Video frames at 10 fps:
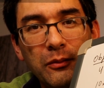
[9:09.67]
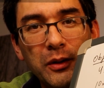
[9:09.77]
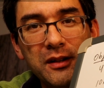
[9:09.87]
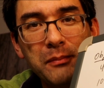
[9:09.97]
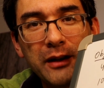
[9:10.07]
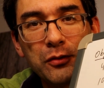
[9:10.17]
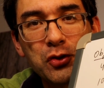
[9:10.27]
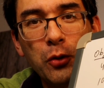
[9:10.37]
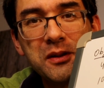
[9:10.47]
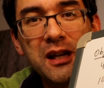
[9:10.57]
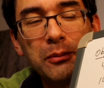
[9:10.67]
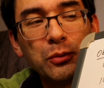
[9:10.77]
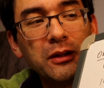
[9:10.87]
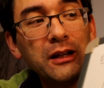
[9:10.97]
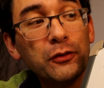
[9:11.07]
what the microscope is
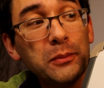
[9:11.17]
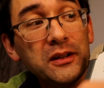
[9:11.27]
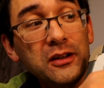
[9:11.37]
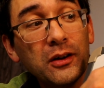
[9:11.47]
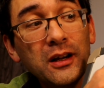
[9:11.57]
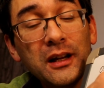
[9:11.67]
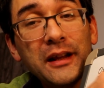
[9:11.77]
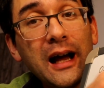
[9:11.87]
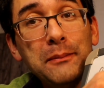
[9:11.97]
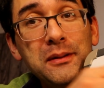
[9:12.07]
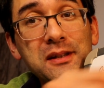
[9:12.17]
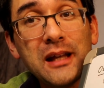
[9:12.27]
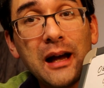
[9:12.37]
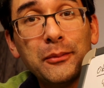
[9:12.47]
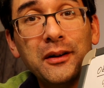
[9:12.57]
able to deliver. But here, the
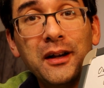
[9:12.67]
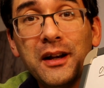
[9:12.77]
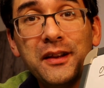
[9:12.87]
eyepiece camera,